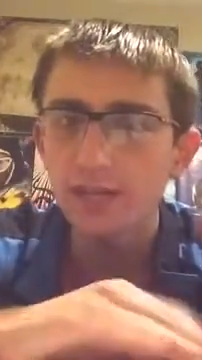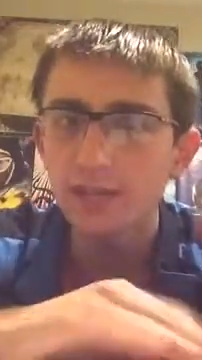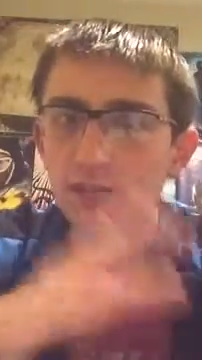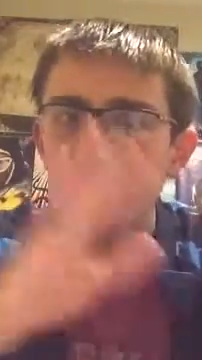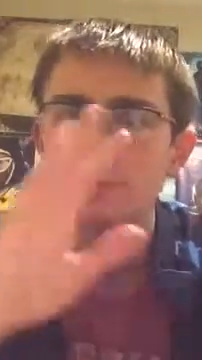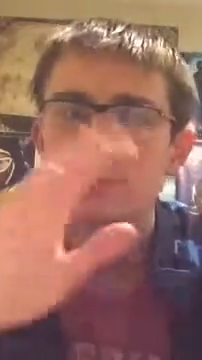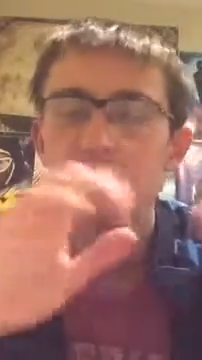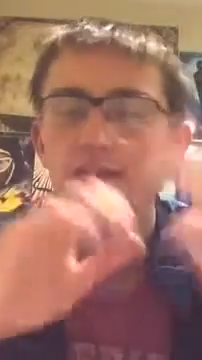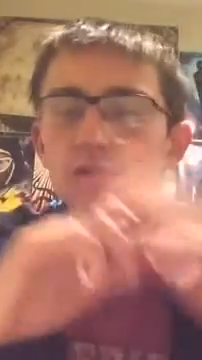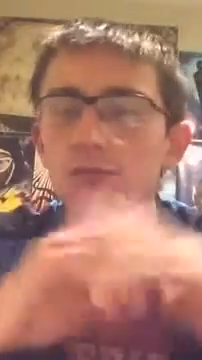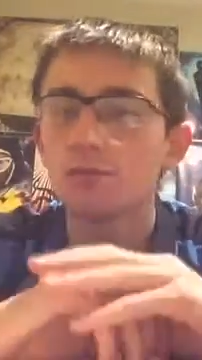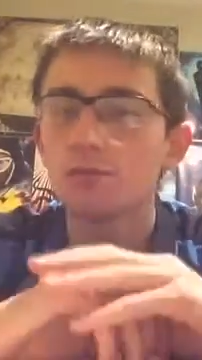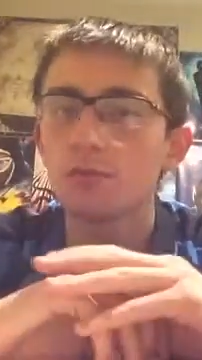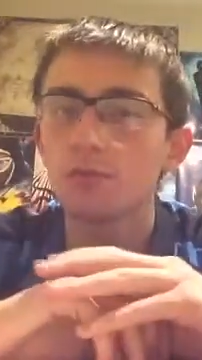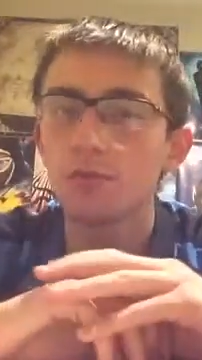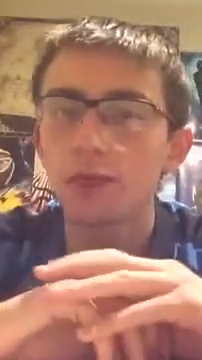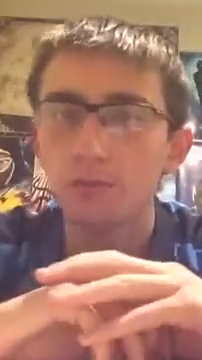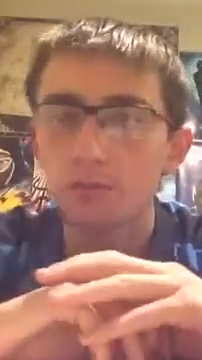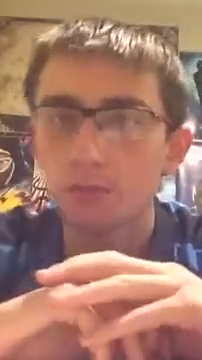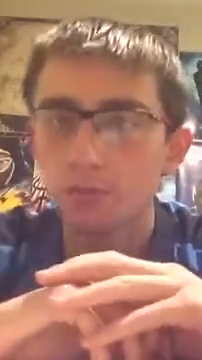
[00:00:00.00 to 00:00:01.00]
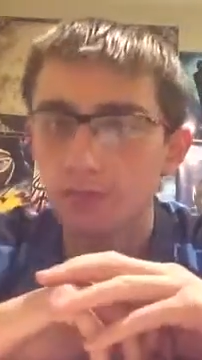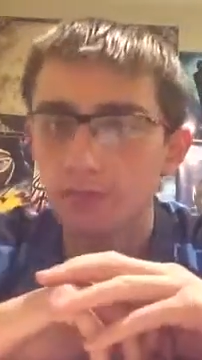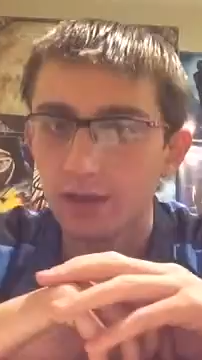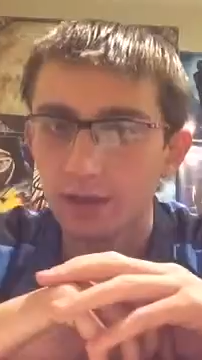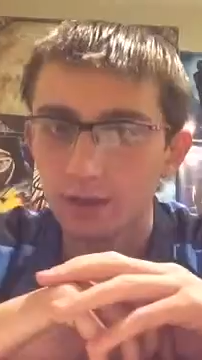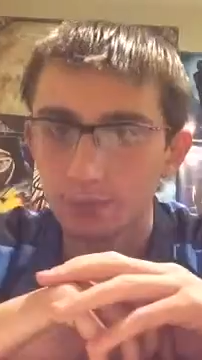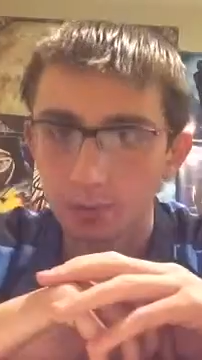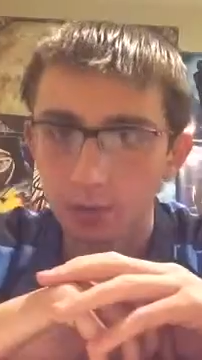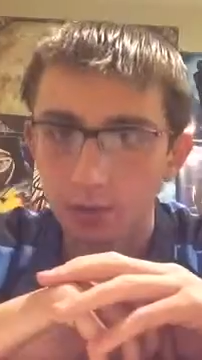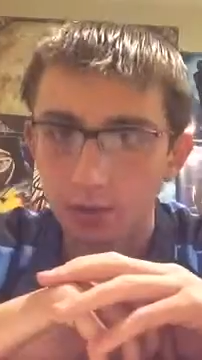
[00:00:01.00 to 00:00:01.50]
He was the evil leper
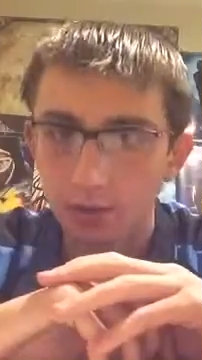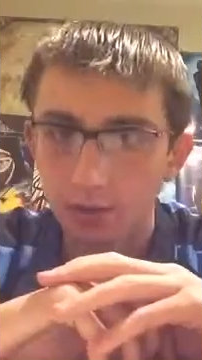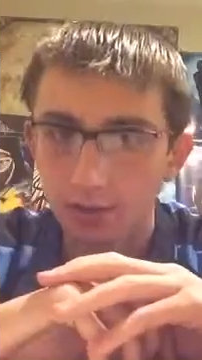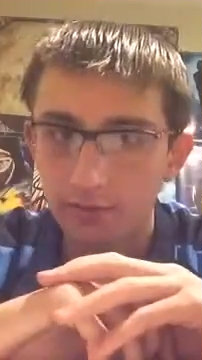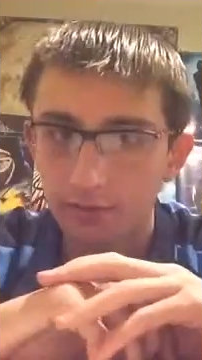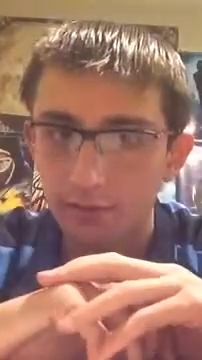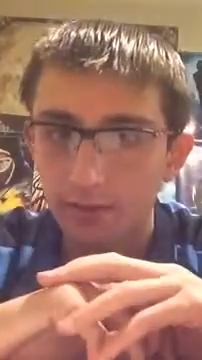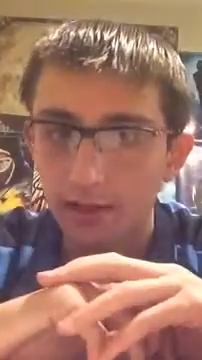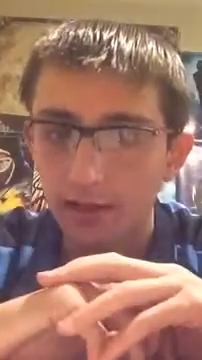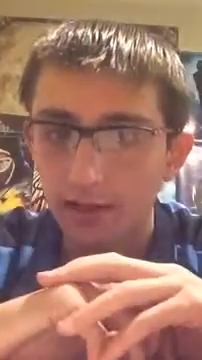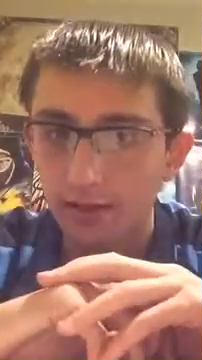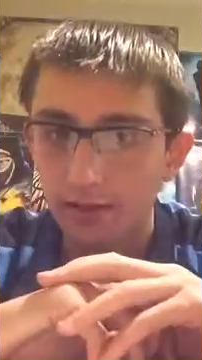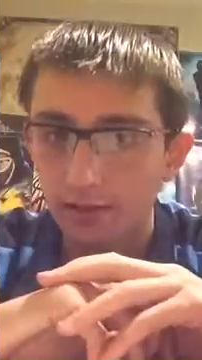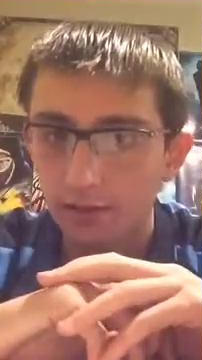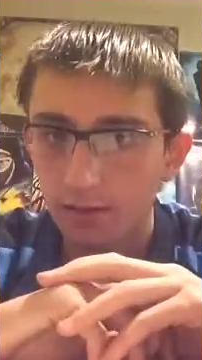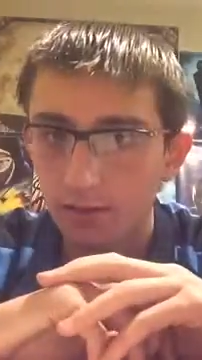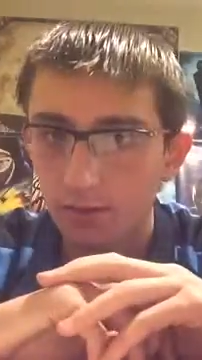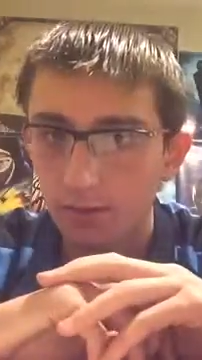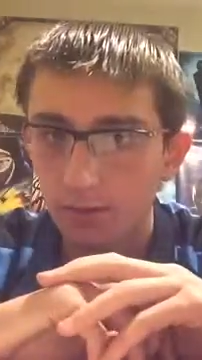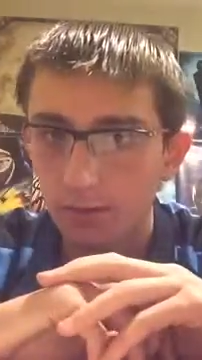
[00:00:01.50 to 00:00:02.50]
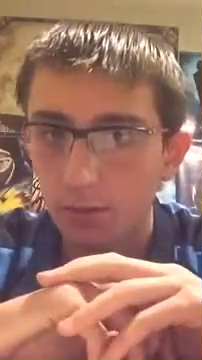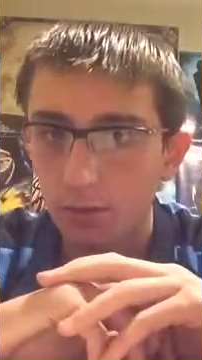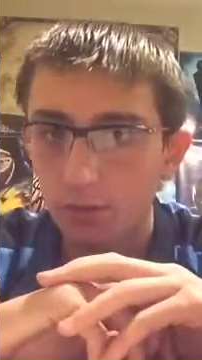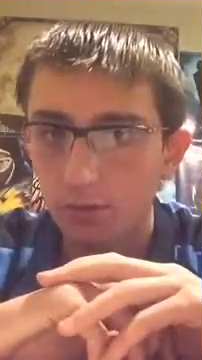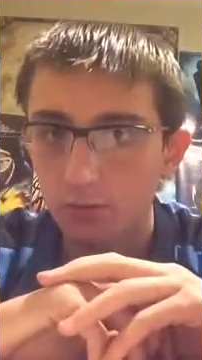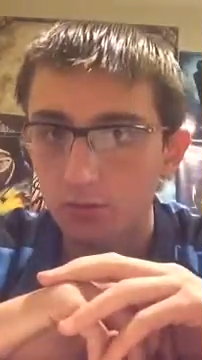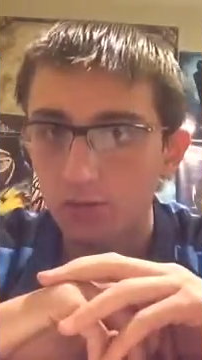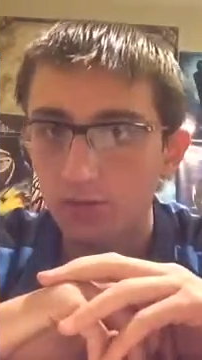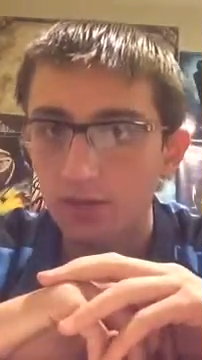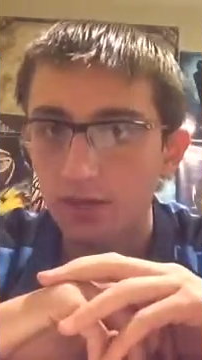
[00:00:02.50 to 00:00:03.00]
that Po had to fight and
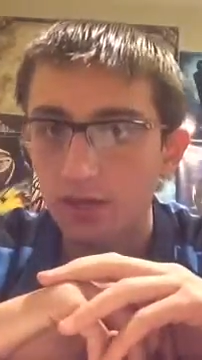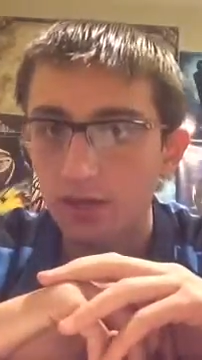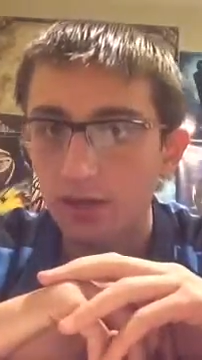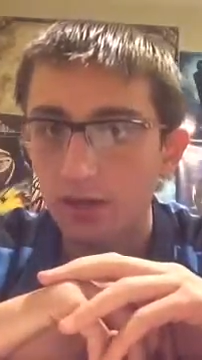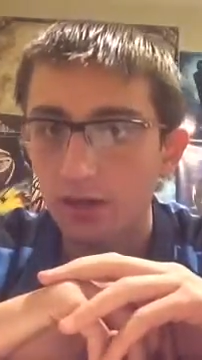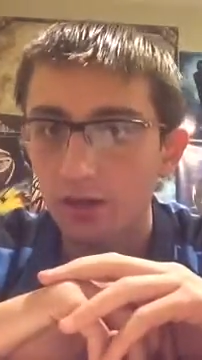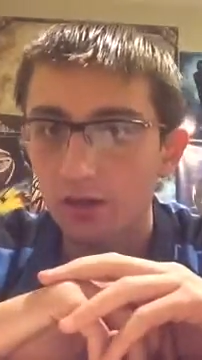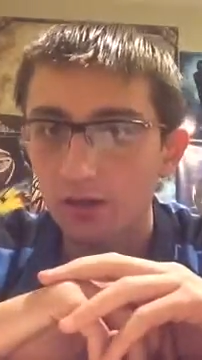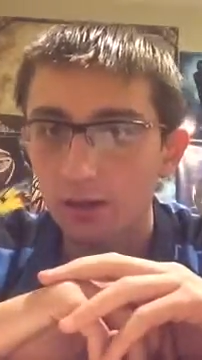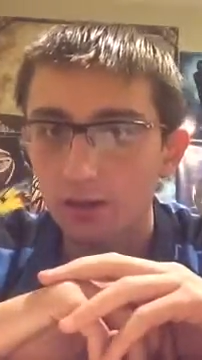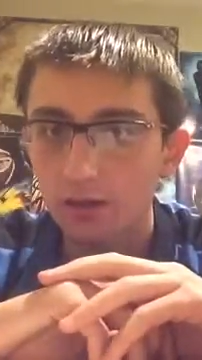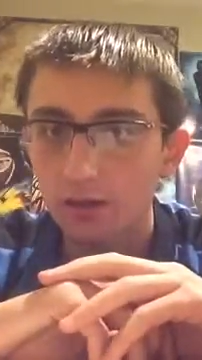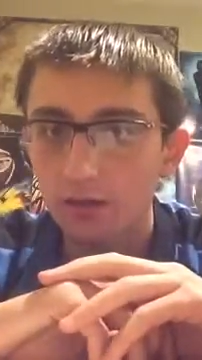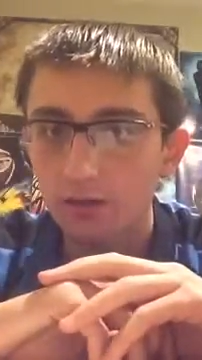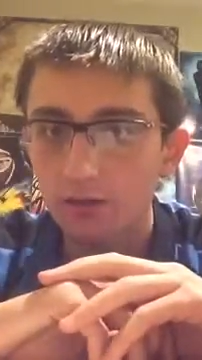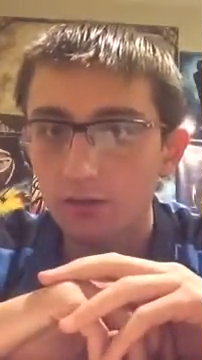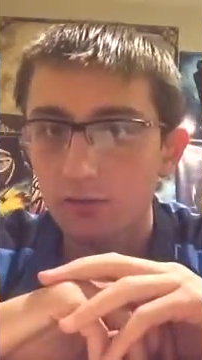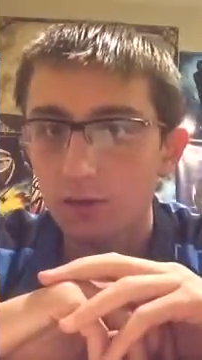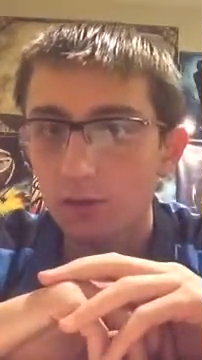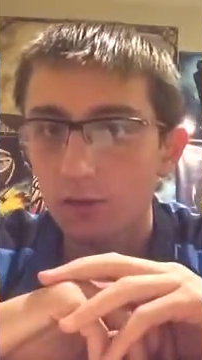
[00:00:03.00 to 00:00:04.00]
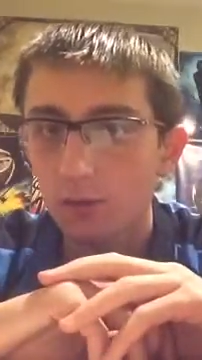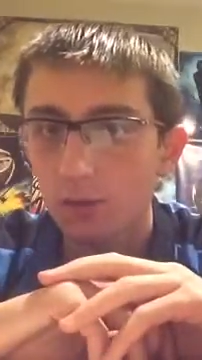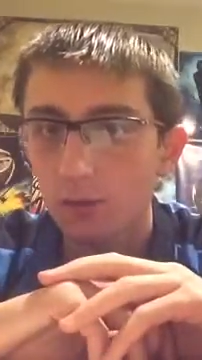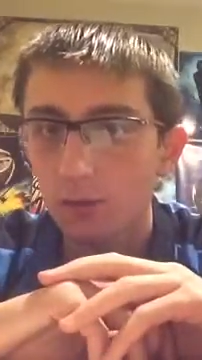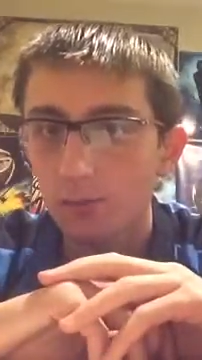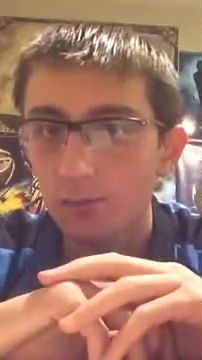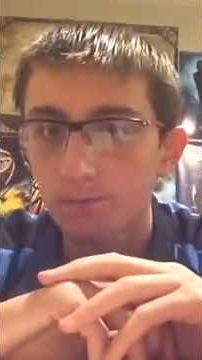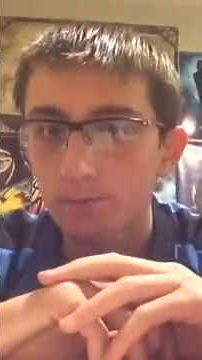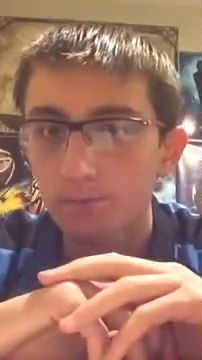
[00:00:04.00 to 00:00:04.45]
Po defeated. So